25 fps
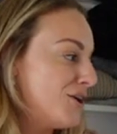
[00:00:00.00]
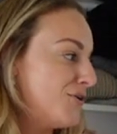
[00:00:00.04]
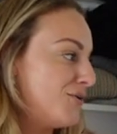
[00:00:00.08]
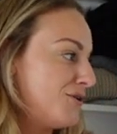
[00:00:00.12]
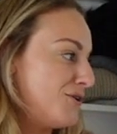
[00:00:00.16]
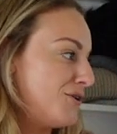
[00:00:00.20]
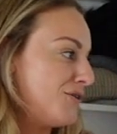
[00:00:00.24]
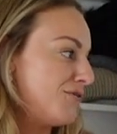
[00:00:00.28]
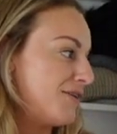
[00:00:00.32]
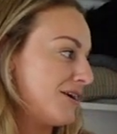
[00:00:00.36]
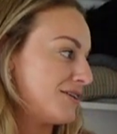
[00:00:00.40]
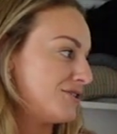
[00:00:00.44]
you
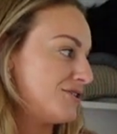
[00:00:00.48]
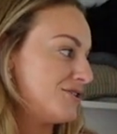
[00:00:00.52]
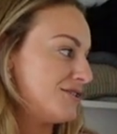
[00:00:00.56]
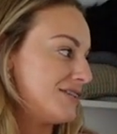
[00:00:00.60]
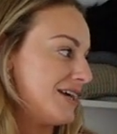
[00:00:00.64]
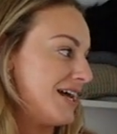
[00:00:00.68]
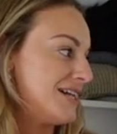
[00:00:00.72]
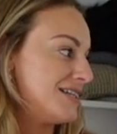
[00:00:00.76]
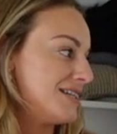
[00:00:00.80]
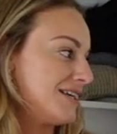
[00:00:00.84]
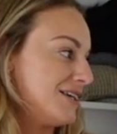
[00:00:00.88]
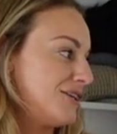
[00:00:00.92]
and your fashion
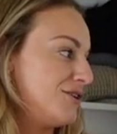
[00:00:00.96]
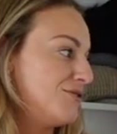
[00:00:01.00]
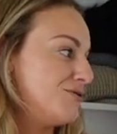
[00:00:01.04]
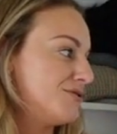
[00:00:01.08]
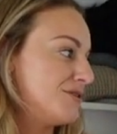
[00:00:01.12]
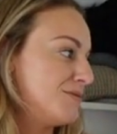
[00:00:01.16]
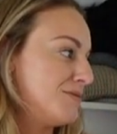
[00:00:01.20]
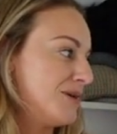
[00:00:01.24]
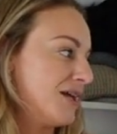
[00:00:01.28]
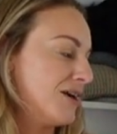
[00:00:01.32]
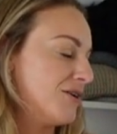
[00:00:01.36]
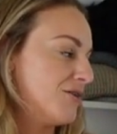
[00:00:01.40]
sense, like you
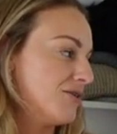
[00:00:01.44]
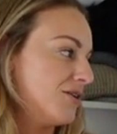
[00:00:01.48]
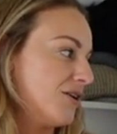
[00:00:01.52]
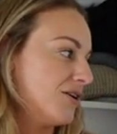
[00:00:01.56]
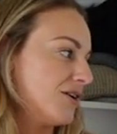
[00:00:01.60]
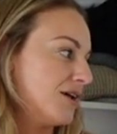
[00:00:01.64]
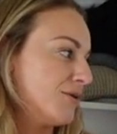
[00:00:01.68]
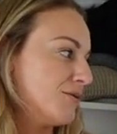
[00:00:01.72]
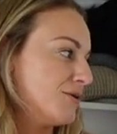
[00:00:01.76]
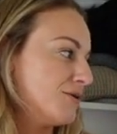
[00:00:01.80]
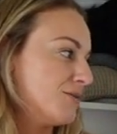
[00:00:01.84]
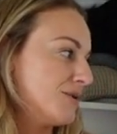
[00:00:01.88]
used to be like, oh
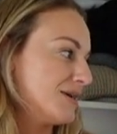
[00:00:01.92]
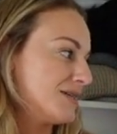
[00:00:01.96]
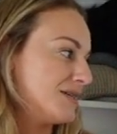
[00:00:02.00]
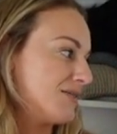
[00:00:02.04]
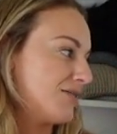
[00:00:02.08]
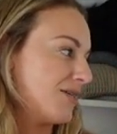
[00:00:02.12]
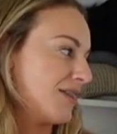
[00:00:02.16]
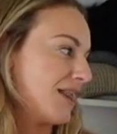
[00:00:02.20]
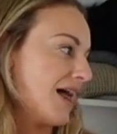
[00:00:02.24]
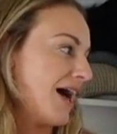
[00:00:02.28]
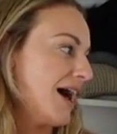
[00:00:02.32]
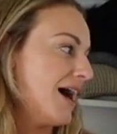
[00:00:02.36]
god, I wouldn't wear
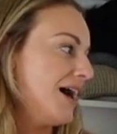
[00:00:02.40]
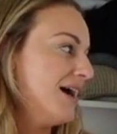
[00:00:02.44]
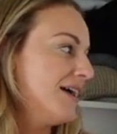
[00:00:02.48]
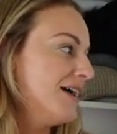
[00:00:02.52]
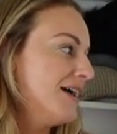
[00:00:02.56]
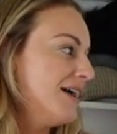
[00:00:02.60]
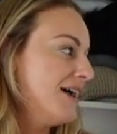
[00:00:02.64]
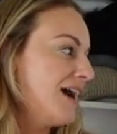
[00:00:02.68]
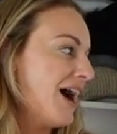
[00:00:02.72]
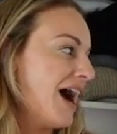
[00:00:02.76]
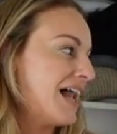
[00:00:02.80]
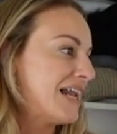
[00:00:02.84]
something like that.
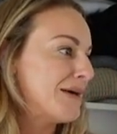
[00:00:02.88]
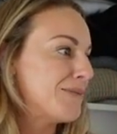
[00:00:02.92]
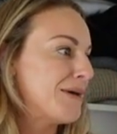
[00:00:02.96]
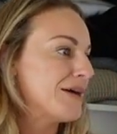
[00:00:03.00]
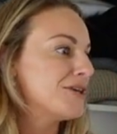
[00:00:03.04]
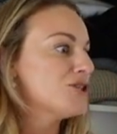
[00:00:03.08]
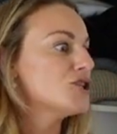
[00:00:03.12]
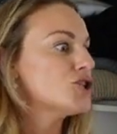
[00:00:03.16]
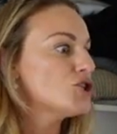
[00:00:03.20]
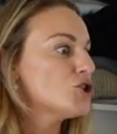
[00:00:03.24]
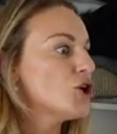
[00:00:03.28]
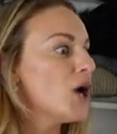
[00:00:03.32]
And I'm
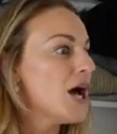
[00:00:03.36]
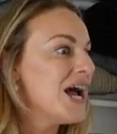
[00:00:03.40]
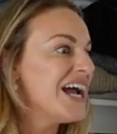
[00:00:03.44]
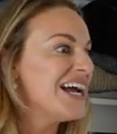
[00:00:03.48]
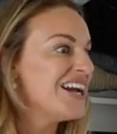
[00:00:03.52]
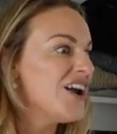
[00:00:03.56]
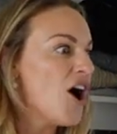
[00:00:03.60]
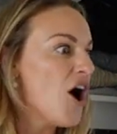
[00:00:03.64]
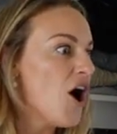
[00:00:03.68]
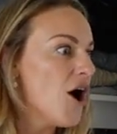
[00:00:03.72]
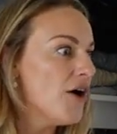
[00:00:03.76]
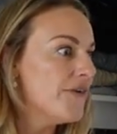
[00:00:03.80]
like, just try
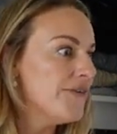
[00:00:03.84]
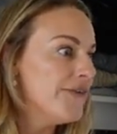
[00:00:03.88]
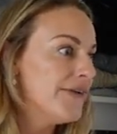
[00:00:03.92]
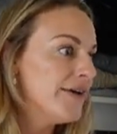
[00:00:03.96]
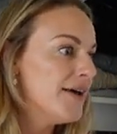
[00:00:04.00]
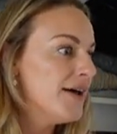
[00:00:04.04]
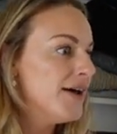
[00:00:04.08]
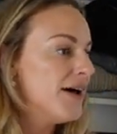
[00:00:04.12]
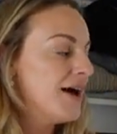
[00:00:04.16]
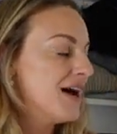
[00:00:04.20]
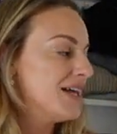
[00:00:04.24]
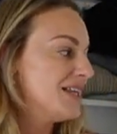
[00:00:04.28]
it on. And
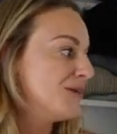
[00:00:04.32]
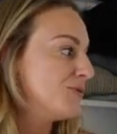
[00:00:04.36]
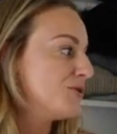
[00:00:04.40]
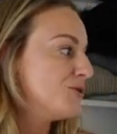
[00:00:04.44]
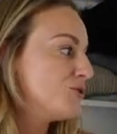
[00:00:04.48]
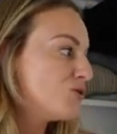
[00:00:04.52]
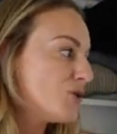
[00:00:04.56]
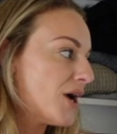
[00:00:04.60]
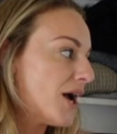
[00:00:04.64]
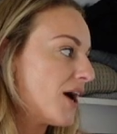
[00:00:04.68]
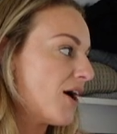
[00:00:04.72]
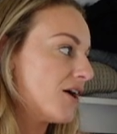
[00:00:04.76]
then when
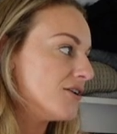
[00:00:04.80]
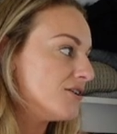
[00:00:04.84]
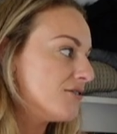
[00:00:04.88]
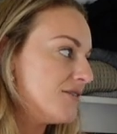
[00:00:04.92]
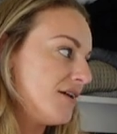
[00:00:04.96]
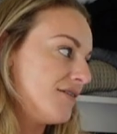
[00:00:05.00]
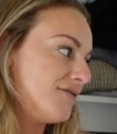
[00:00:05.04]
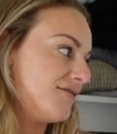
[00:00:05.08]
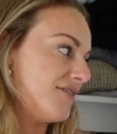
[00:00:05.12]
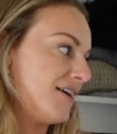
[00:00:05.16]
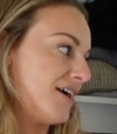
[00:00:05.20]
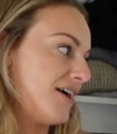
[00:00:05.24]
you try it on, you
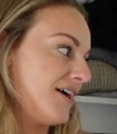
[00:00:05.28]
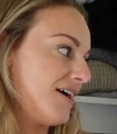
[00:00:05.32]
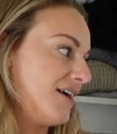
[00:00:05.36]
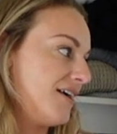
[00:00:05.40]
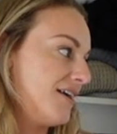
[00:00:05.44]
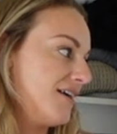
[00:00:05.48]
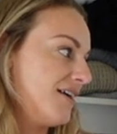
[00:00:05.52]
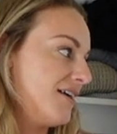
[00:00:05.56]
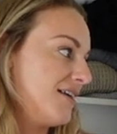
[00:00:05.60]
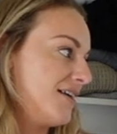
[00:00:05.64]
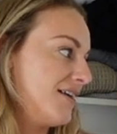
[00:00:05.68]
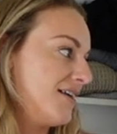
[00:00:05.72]
love it.
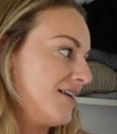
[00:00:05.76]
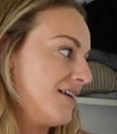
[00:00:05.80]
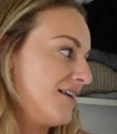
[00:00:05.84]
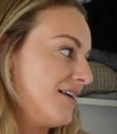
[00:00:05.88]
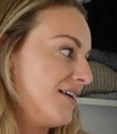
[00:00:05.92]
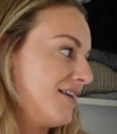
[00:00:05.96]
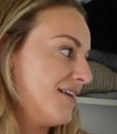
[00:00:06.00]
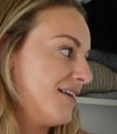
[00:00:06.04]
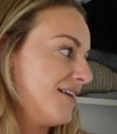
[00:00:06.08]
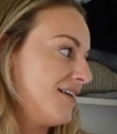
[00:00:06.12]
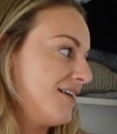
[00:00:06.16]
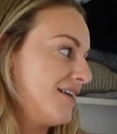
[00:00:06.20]

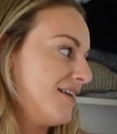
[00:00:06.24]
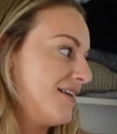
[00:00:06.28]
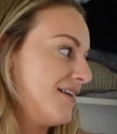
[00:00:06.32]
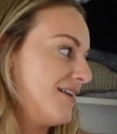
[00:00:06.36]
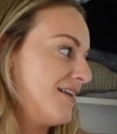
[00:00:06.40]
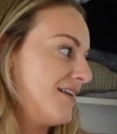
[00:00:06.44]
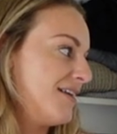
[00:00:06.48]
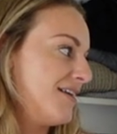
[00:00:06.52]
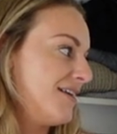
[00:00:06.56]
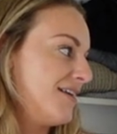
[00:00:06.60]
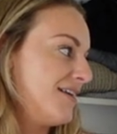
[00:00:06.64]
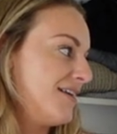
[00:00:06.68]
Yeah.